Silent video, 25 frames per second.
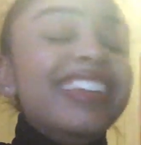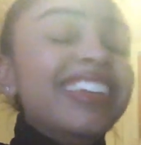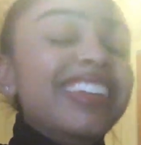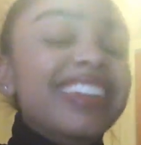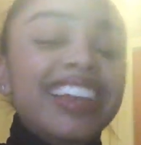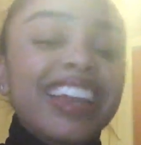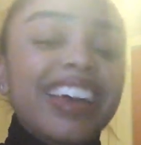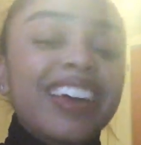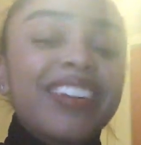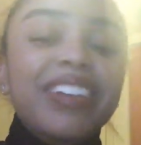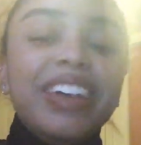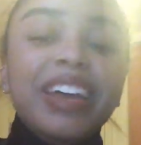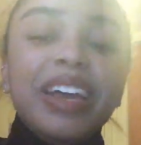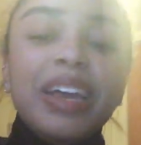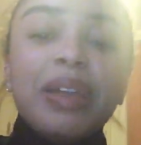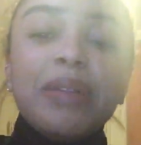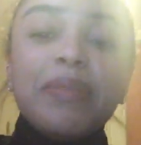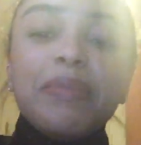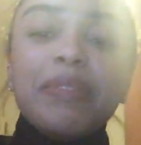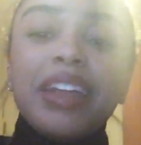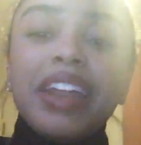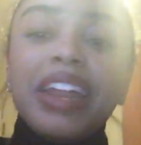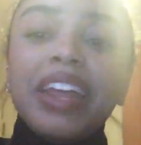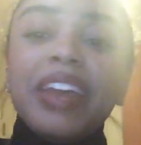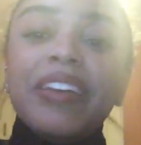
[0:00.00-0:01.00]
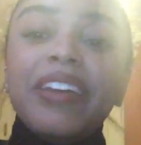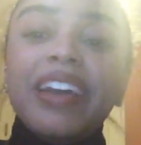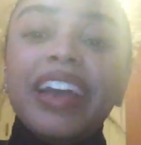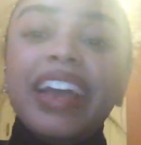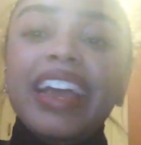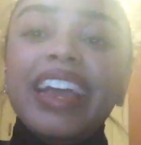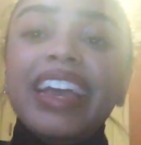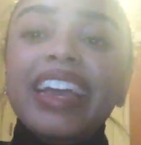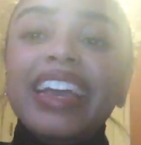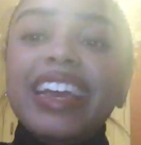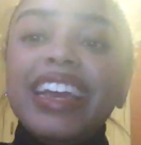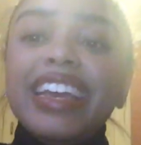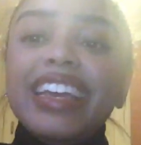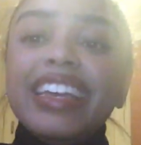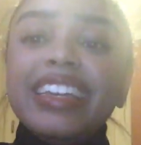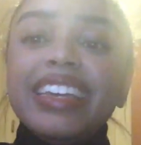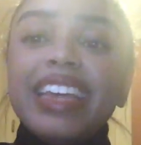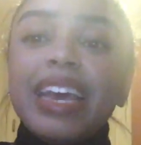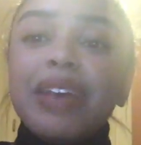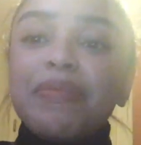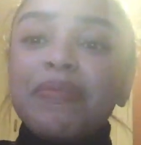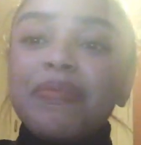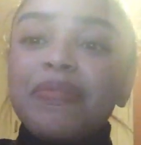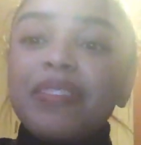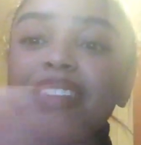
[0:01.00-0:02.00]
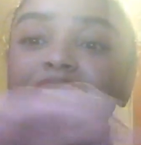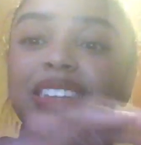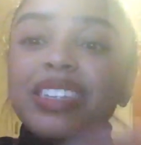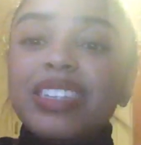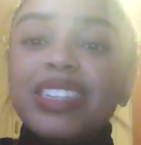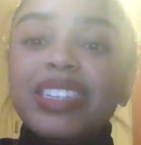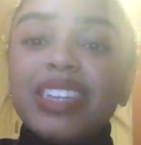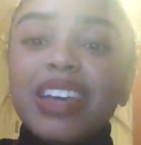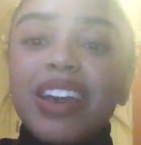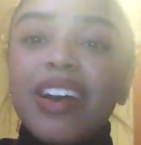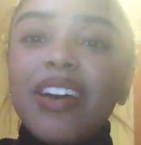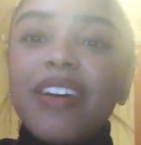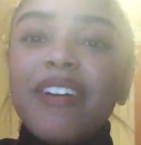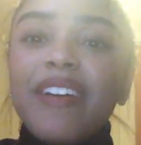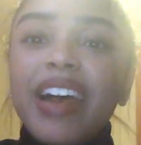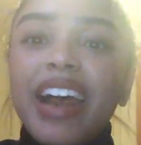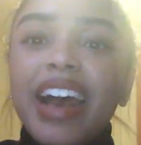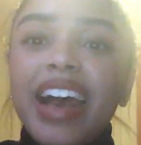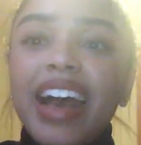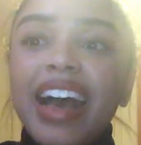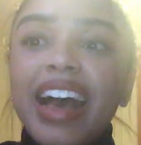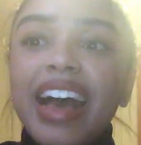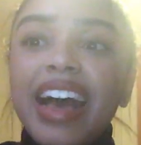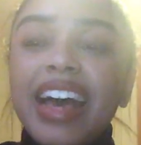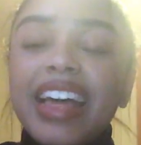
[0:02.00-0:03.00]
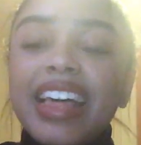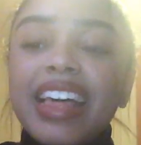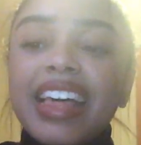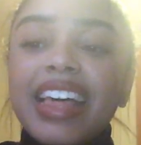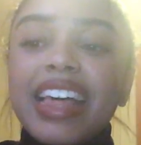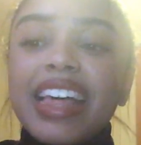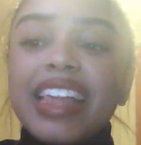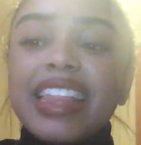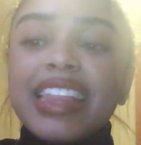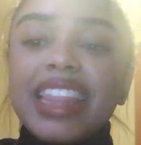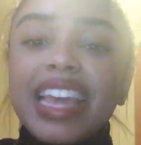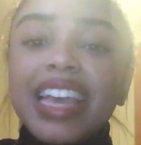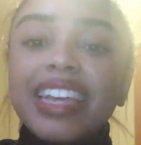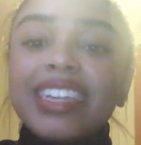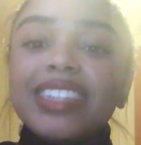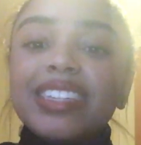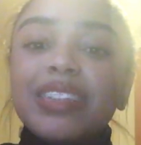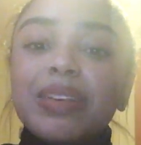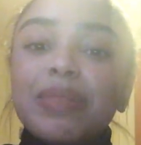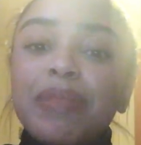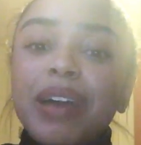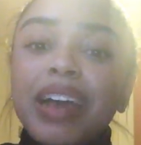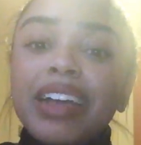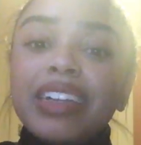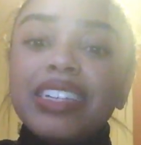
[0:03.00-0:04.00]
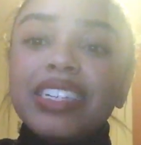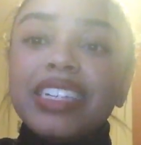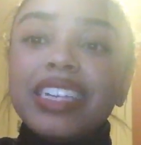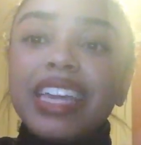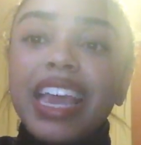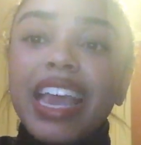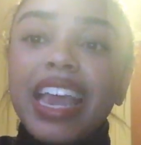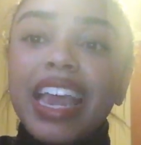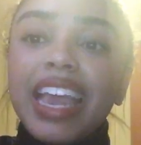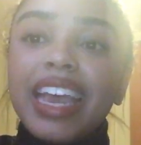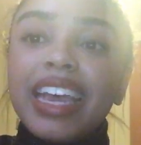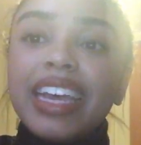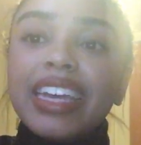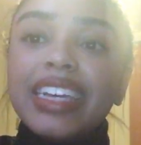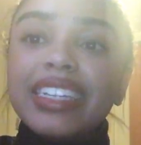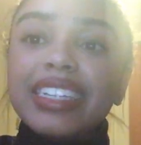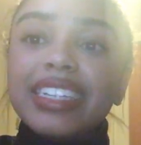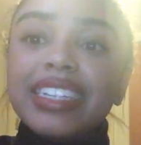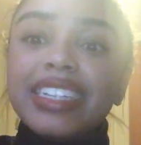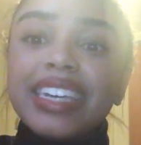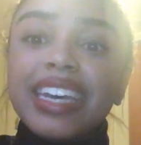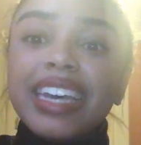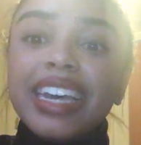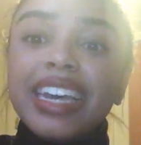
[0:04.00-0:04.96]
No, but anyway, yep, so thanks so much, and